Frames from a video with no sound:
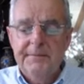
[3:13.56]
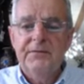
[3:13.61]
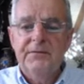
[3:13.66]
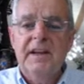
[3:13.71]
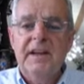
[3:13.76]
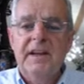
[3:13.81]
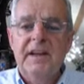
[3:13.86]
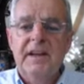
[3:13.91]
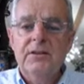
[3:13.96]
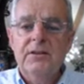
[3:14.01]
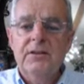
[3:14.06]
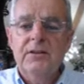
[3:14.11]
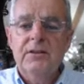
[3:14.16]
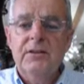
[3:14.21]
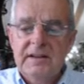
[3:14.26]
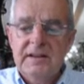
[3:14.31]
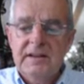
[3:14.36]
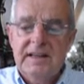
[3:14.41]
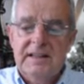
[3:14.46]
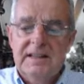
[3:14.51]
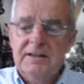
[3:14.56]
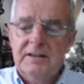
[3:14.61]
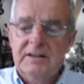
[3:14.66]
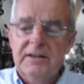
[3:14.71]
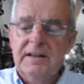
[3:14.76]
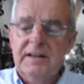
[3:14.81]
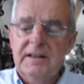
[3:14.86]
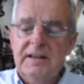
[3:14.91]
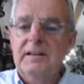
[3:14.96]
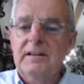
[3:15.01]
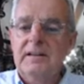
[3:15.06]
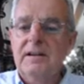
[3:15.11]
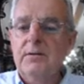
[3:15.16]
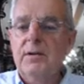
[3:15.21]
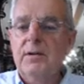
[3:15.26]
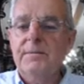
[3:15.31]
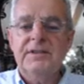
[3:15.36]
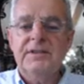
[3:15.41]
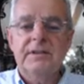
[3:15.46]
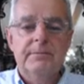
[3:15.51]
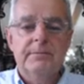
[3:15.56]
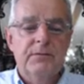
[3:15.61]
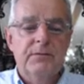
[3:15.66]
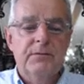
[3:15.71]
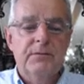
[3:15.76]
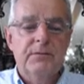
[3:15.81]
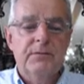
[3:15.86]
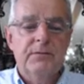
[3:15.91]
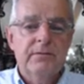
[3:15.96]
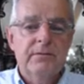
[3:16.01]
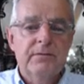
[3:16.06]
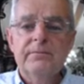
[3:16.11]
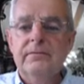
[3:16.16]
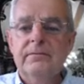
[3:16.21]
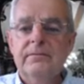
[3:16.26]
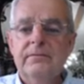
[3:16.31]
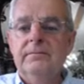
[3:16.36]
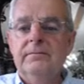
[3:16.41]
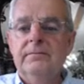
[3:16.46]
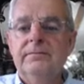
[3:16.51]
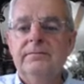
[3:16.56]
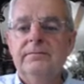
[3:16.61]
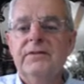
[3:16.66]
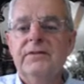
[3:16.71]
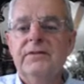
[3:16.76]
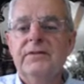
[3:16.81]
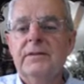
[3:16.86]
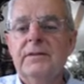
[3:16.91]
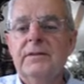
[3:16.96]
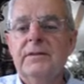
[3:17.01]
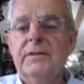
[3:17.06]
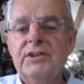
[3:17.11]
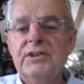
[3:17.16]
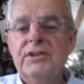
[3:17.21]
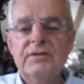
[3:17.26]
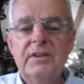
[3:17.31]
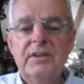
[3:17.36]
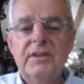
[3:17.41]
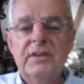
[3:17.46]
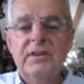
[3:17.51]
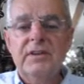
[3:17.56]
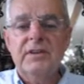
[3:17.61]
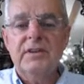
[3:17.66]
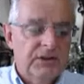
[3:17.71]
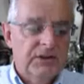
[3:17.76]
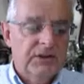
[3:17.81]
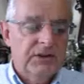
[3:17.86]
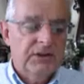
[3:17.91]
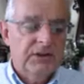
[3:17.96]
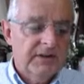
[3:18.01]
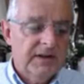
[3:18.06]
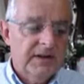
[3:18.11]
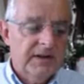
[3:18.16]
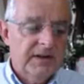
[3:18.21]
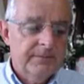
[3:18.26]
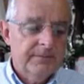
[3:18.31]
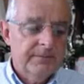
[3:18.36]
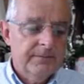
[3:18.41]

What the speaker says: It looks like it's going to go up some more, more strength on the euro.